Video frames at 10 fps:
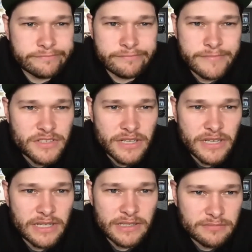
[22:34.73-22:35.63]

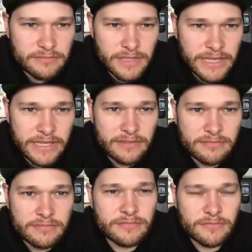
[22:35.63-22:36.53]
like,
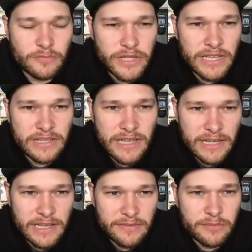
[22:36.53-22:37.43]
we get that,
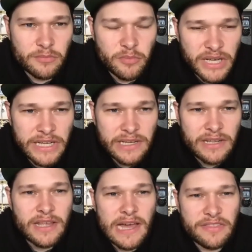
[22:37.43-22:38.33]
Kevin, but
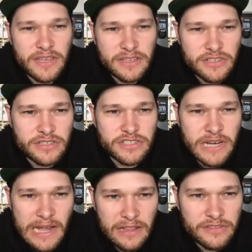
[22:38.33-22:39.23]
I think just
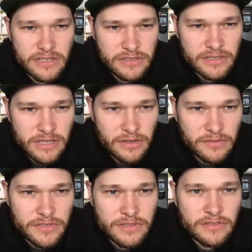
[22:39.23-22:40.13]
challenging
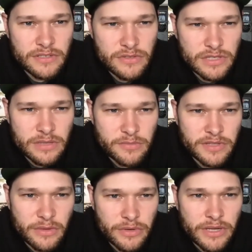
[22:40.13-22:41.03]
ourselves to do something
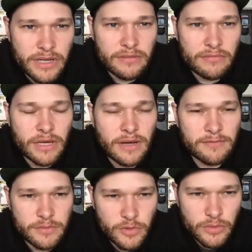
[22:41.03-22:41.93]
that we're not
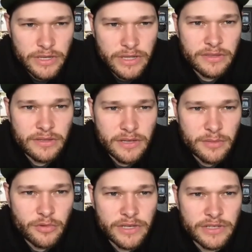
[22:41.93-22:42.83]
comfortable with
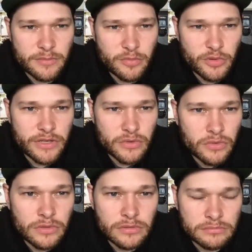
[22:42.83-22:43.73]
could bring some pretty
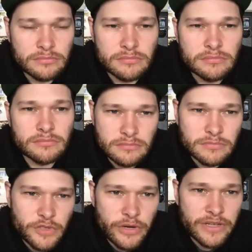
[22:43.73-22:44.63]
cool
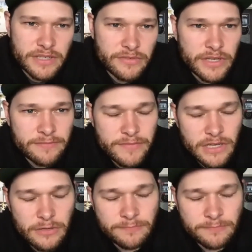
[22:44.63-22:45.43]
creativity. So,